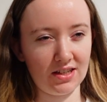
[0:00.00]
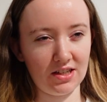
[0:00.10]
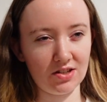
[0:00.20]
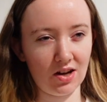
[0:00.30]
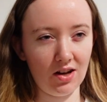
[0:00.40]
And
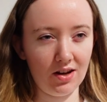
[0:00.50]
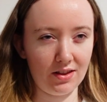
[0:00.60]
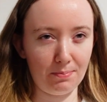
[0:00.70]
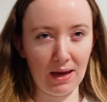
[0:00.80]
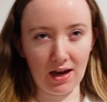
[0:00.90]
you saw a lot of
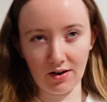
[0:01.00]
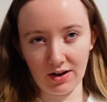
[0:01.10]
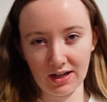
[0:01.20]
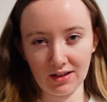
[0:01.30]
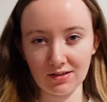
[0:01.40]
the
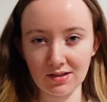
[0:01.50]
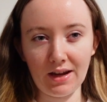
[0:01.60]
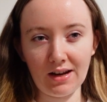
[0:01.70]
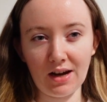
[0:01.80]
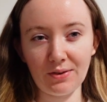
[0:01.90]
pairings
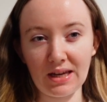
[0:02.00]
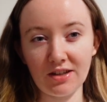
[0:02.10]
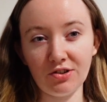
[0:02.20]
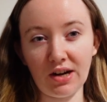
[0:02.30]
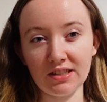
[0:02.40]
and how they
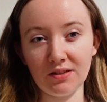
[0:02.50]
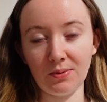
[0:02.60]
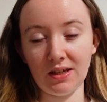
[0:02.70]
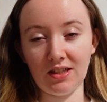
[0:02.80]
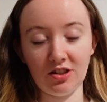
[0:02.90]

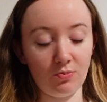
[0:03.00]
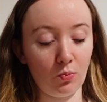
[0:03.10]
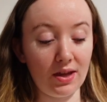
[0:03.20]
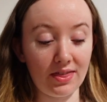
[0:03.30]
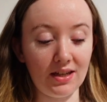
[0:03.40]
interacted
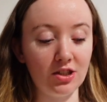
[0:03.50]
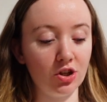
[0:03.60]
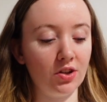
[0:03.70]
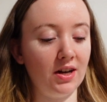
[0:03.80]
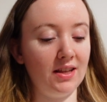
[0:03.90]
with each other.